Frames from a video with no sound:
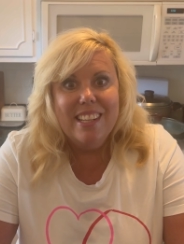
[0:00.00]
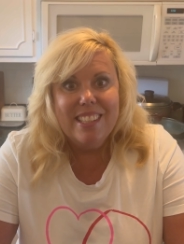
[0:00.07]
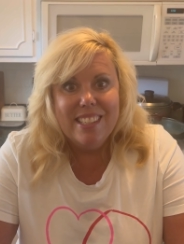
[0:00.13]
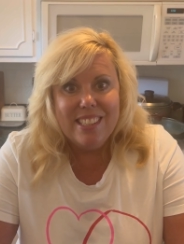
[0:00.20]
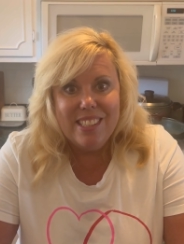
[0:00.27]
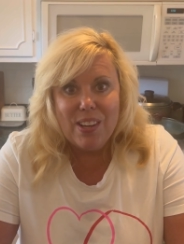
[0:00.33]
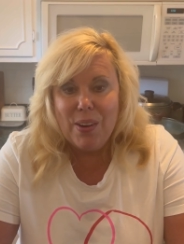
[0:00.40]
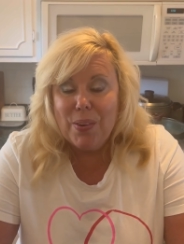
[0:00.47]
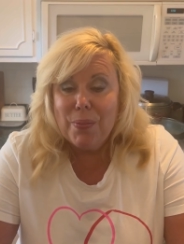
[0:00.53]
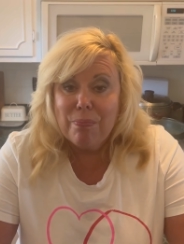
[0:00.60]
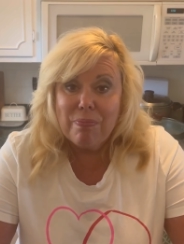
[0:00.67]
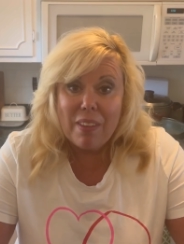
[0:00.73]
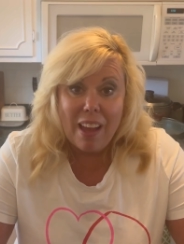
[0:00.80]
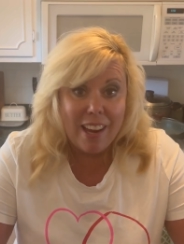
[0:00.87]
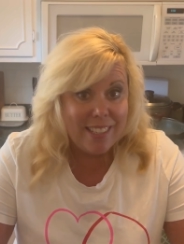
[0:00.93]
So
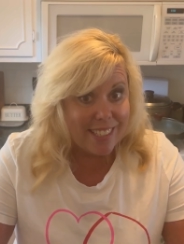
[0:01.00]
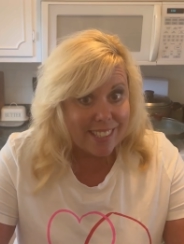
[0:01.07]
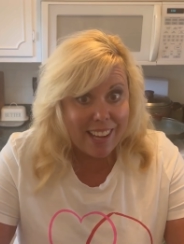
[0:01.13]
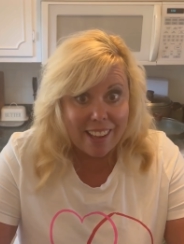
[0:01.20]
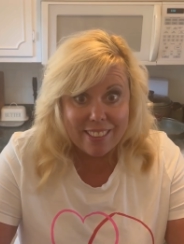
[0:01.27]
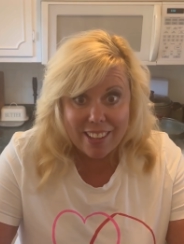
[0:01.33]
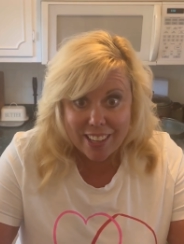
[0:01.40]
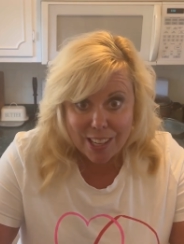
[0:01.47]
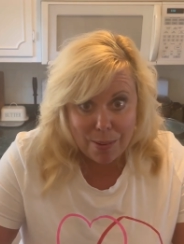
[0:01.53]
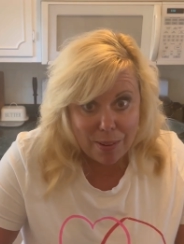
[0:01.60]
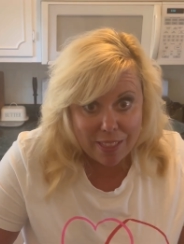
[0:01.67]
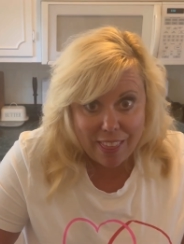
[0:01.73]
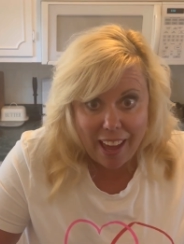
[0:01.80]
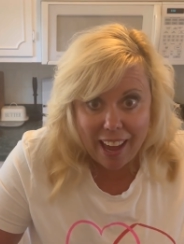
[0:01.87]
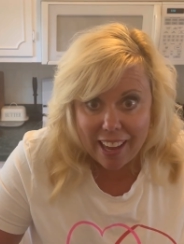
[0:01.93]
I just got lucky
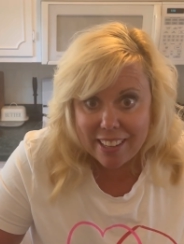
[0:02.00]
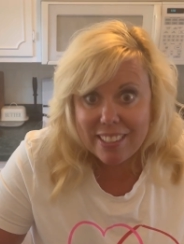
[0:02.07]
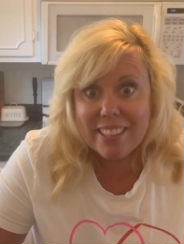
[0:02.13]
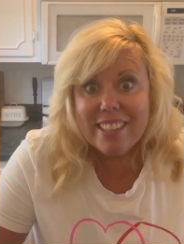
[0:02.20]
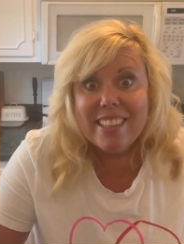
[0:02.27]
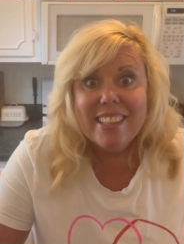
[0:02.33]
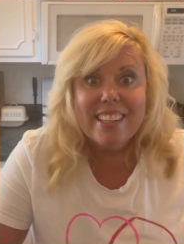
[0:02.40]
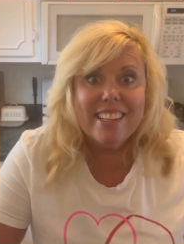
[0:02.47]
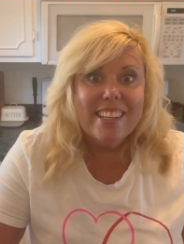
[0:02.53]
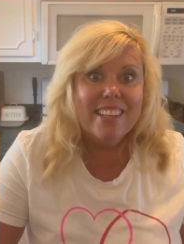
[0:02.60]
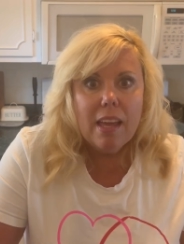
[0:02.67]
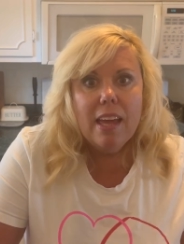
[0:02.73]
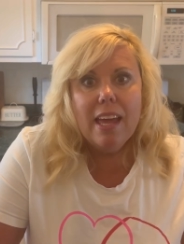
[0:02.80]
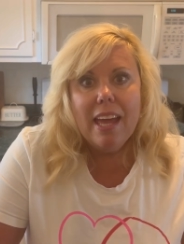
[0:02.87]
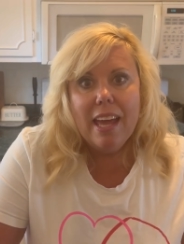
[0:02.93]
with that.
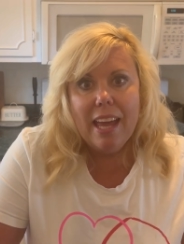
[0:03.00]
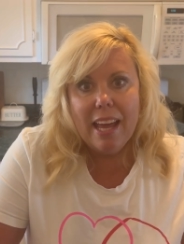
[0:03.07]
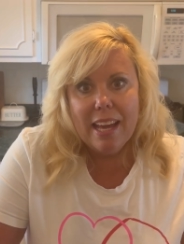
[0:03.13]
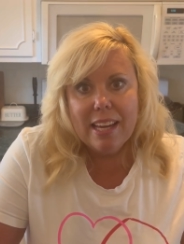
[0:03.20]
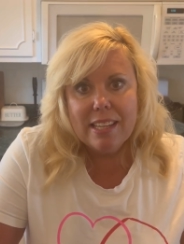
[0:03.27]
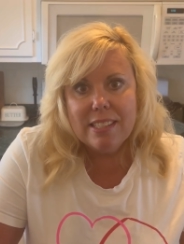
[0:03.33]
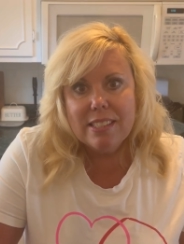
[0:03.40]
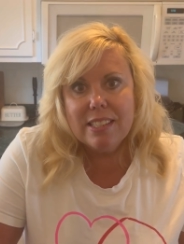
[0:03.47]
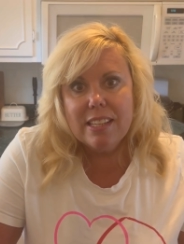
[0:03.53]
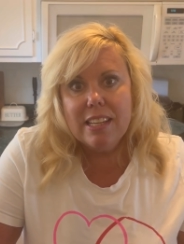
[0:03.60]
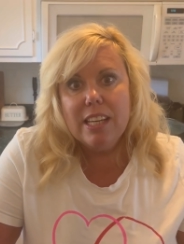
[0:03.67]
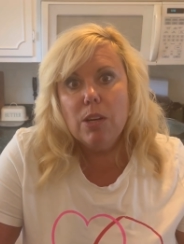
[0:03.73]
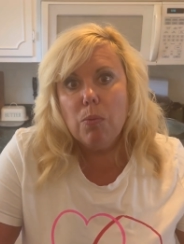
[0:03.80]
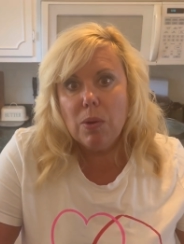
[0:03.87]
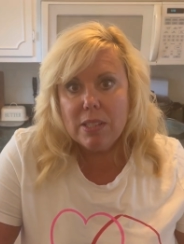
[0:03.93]
And
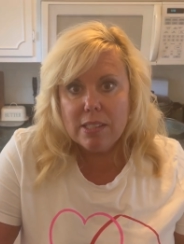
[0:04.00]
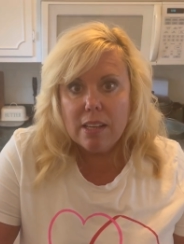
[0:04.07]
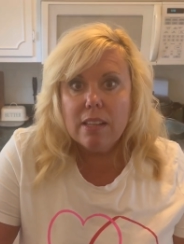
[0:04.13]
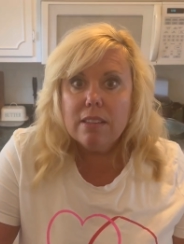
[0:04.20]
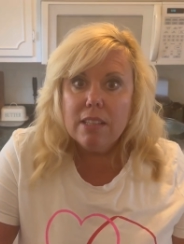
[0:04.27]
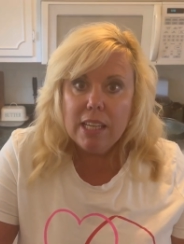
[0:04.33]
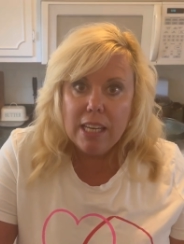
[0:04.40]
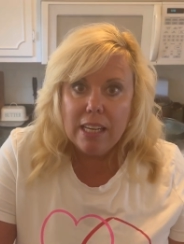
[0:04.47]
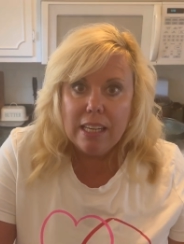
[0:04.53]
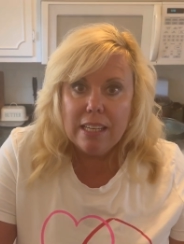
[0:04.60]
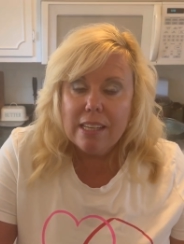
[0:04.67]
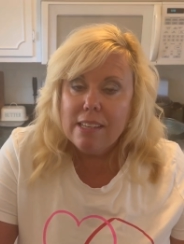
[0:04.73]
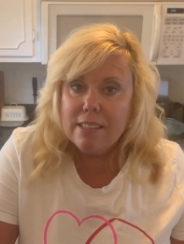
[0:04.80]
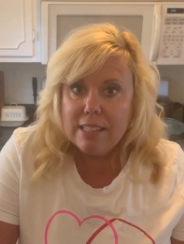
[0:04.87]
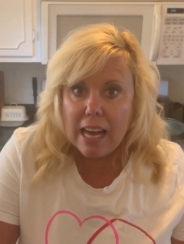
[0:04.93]
it was a
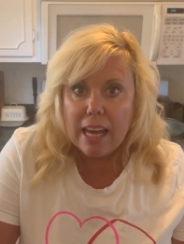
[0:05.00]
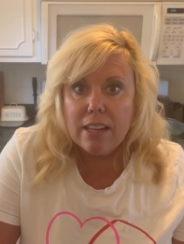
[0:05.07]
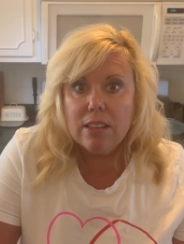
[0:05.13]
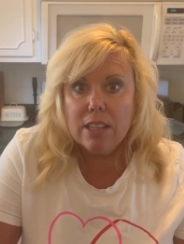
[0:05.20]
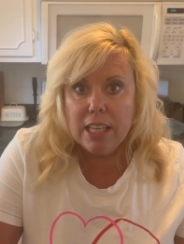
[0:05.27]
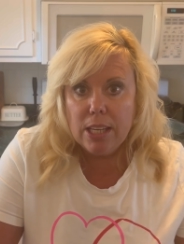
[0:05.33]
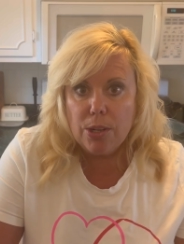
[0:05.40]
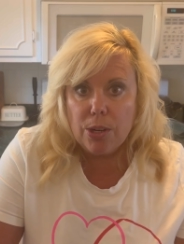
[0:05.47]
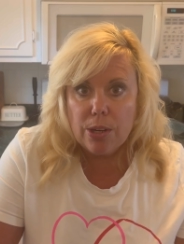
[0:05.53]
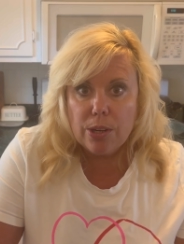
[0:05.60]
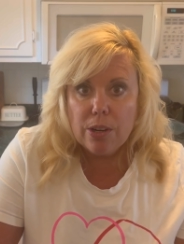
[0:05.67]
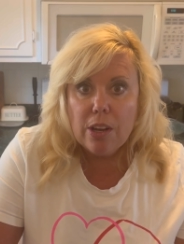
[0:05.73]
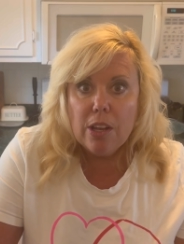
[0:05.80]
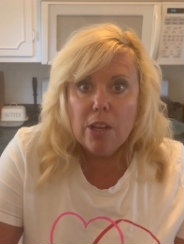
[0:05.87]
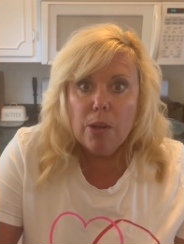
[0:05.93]
lean, not a
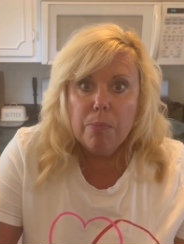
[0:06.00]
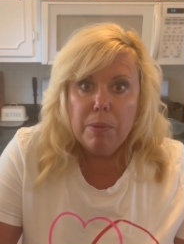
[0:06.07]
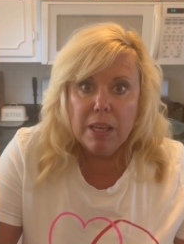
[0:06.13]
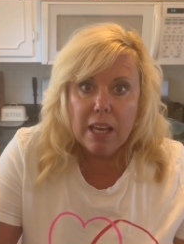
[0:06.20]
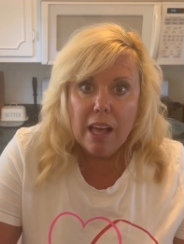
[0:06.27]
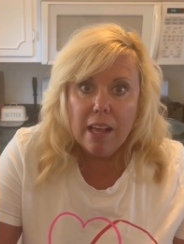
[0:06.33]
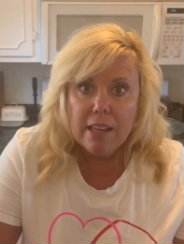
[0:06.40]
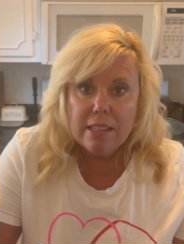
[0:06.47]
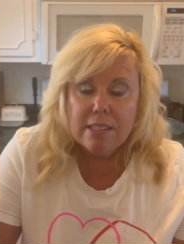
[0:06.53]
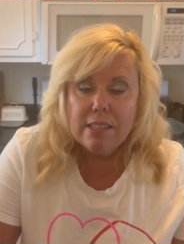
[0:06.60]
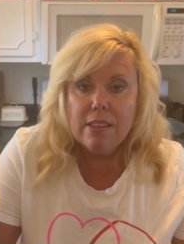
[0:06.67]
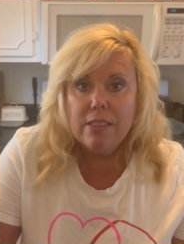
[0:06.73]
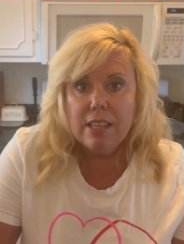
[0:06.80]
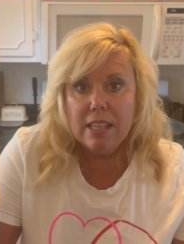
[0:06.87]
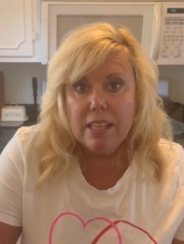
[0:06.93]
leaner, because
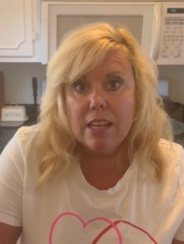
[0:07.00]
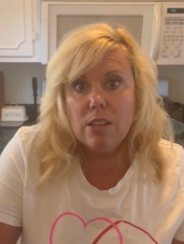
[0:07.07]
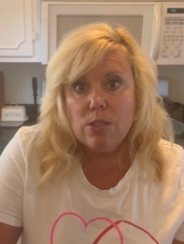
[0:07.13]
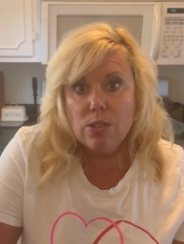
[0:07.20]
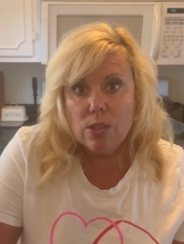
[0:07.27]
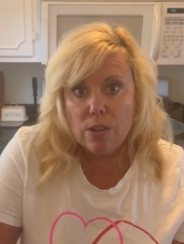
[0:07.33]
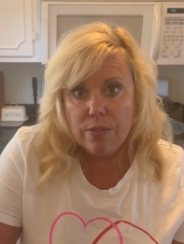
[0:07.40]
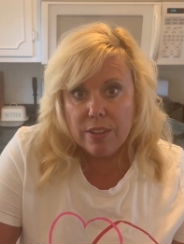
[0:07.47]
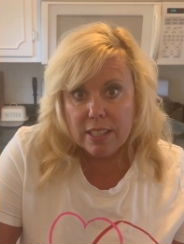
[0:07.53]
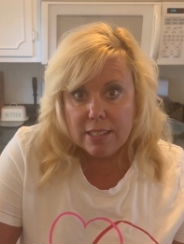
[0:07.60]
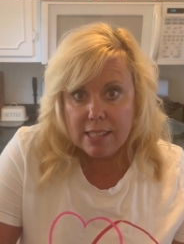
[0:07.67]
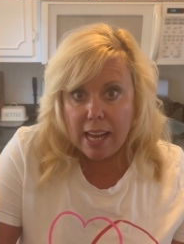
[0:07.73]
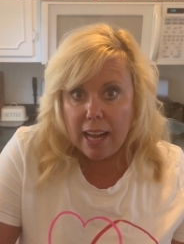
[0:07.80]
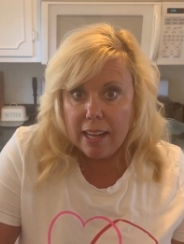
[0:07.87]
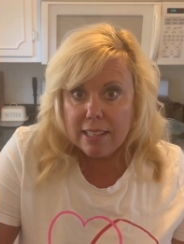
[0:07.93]
the serving
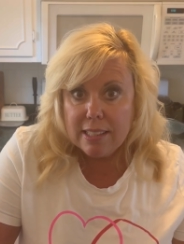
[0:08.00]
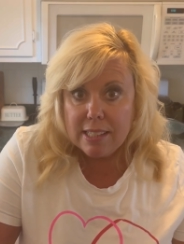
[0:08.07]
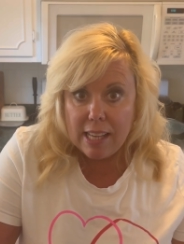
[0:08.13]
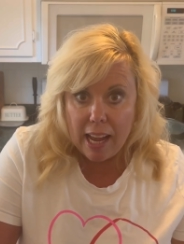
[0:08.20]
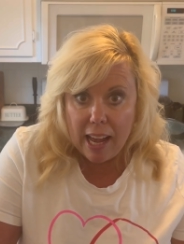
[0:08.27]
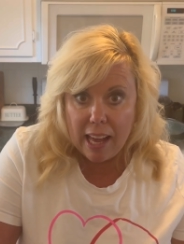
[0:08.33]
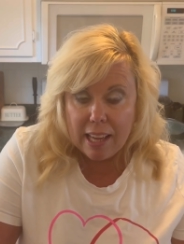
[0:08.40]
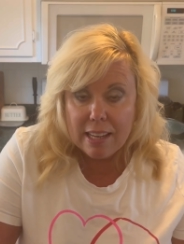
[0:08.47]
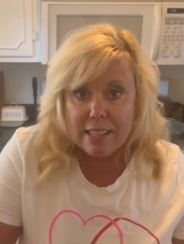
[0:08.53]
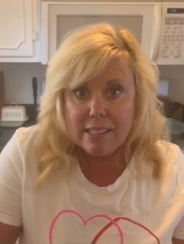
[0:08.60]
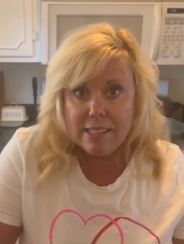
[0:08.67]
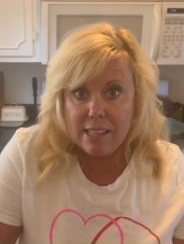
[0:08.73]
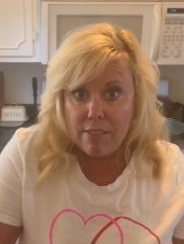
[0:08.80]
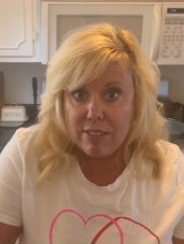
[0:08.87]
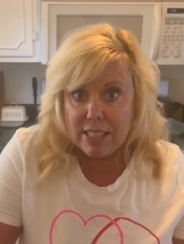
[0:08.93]
size had
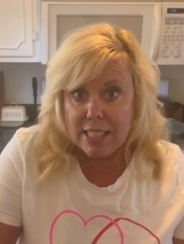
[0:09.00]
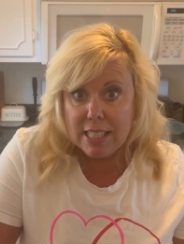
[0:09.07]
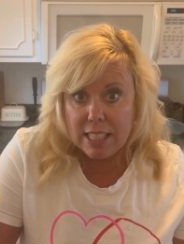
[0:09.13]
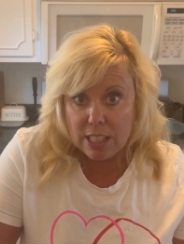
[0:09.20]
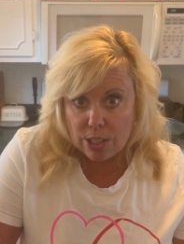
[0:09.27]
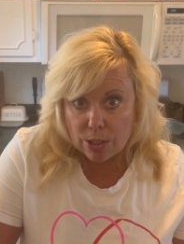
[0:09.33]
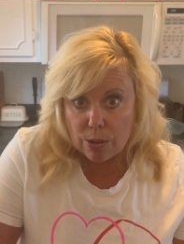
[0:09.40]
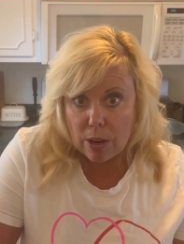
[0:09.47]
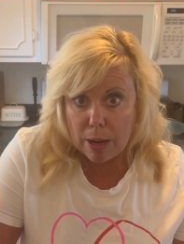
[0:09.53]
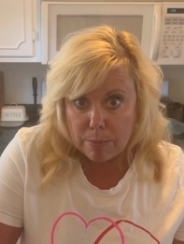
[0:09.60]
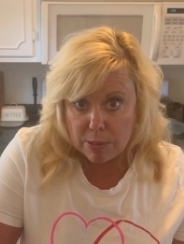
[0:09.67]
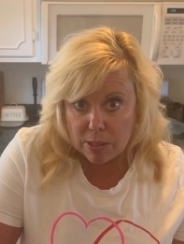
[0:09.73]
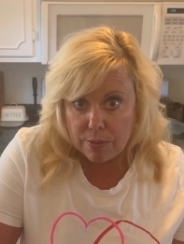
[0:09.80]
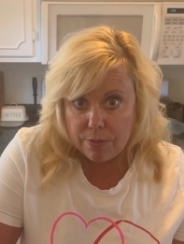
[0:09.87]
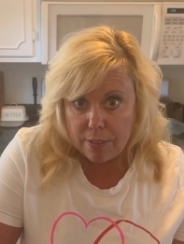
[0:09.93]
seventeen
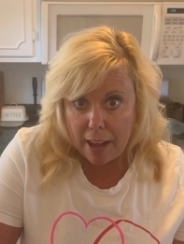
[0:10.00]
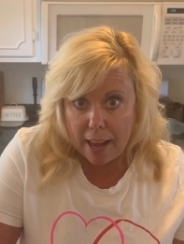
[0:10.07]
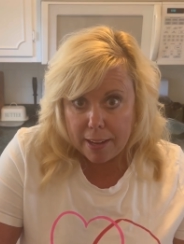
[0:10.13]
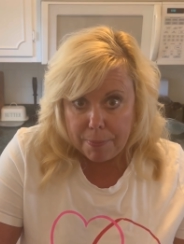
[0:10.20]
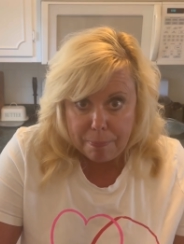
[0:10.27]
grams of fat.